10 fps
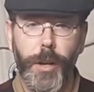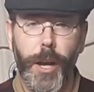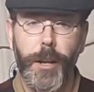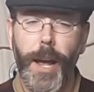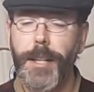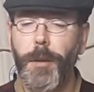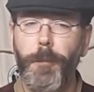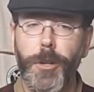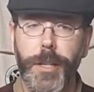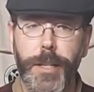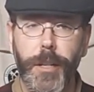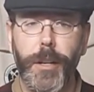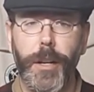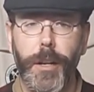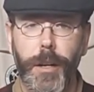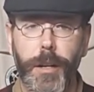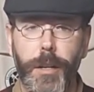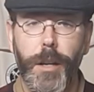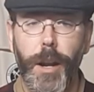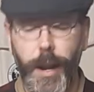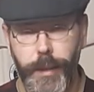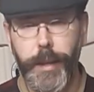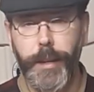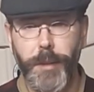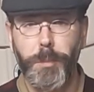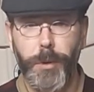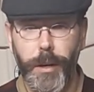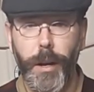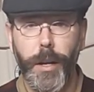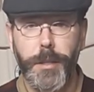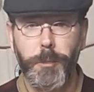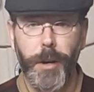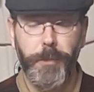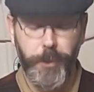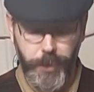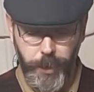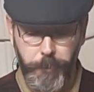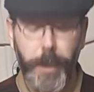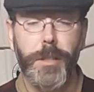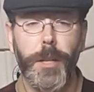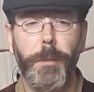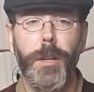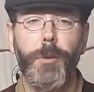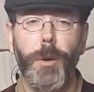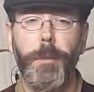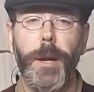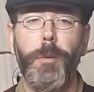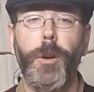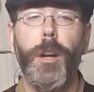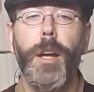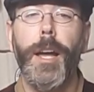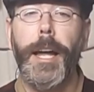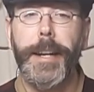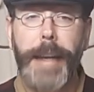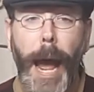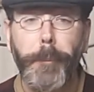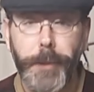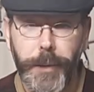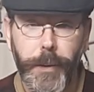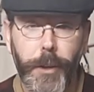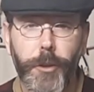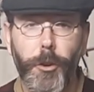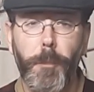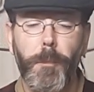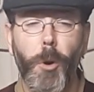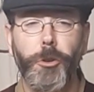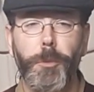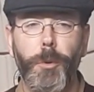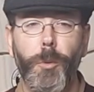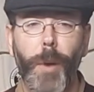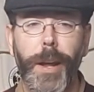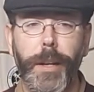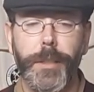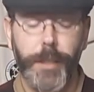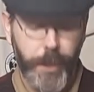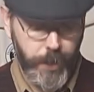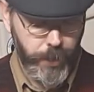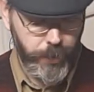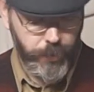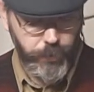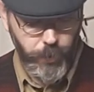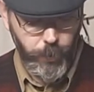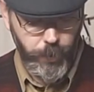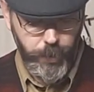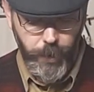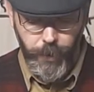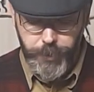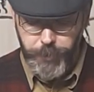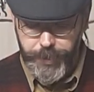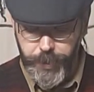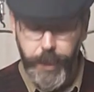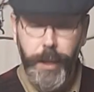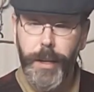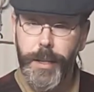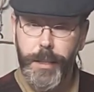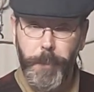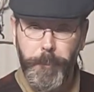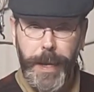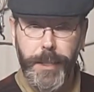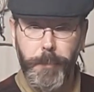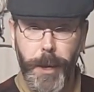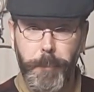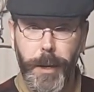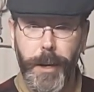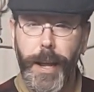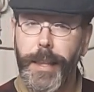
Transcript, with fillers: And it has some versatility in it. And I think that's pretty nice. Whenever you think about something, you want to be able to adapt it to multiple ways. So the Theroz mess kit is the best in my opinion.